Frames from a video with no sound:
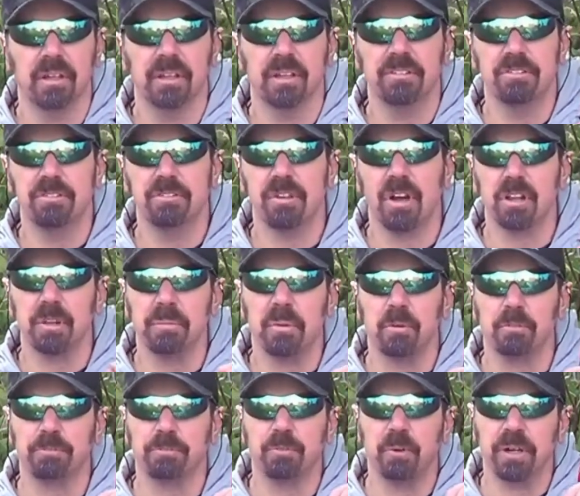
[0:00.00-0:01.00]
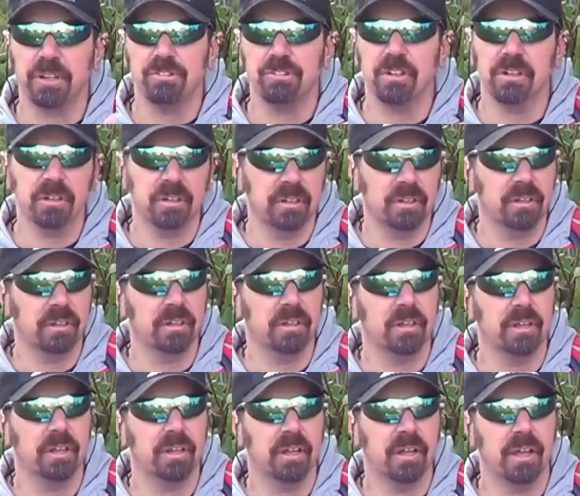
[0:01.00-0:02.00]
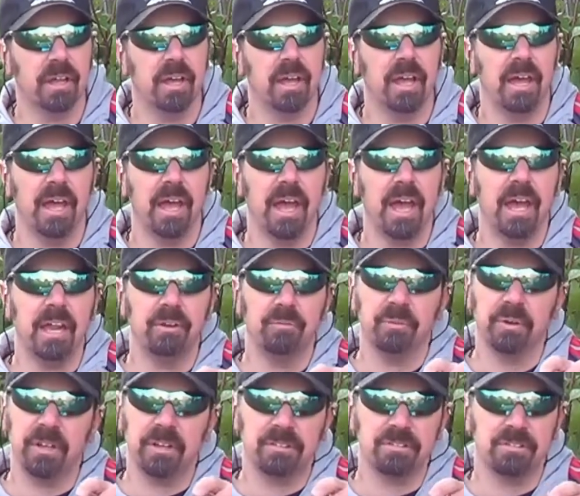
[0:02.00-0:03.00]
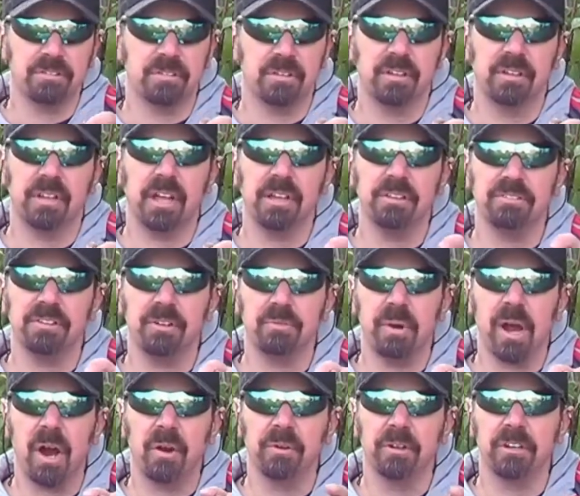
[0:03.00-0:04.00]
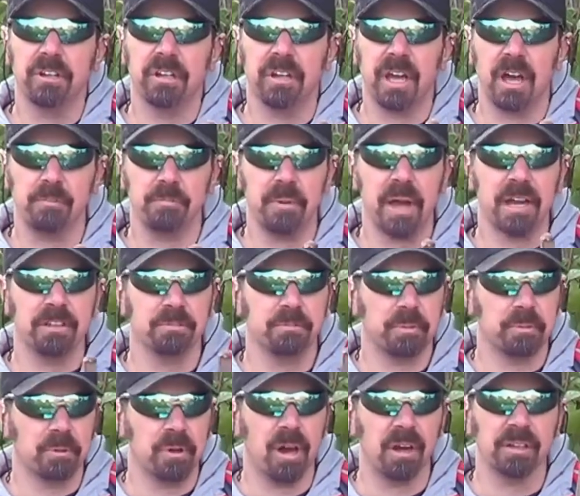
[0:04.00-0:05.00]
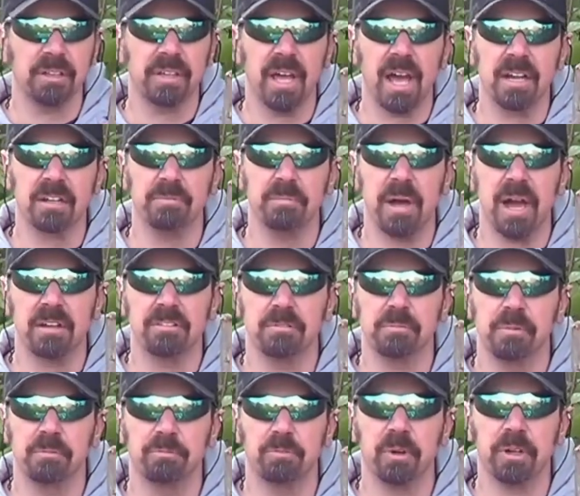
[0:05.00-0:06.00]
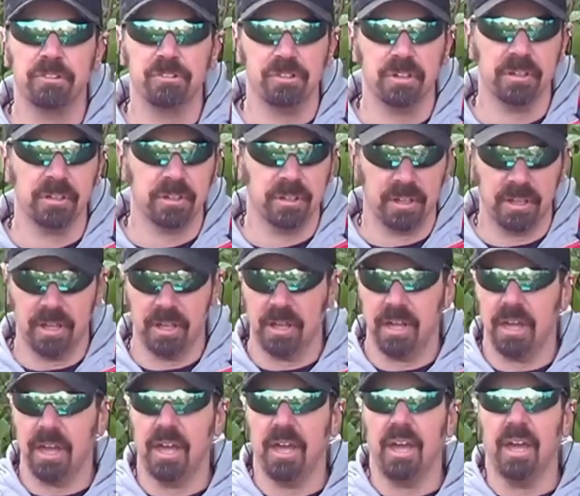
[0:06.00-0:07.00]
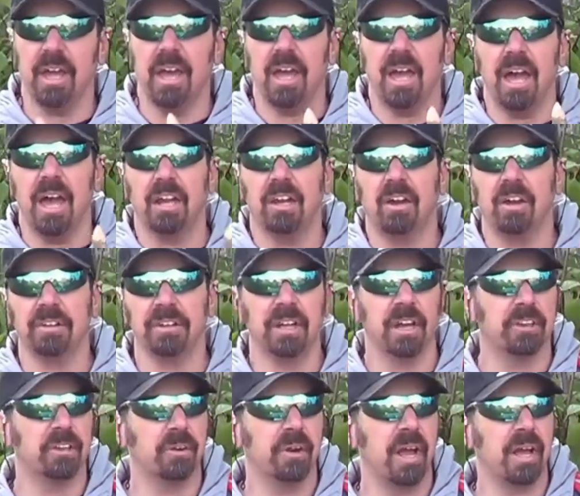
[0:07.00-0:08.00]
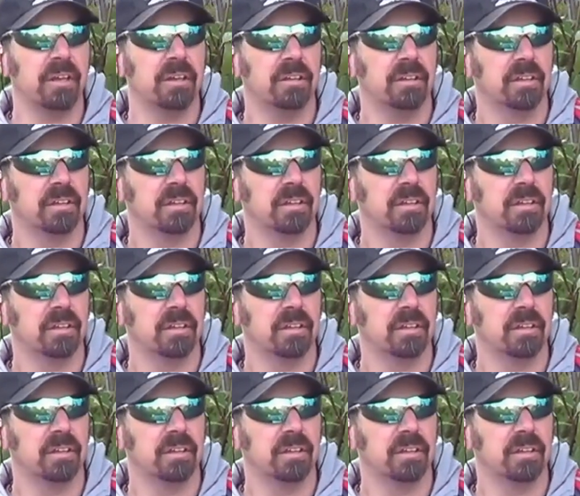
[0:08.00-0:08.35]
This is all about friction, and when it's nicely rounded, you're going to have maximum contact, maximum friction. And on the other end,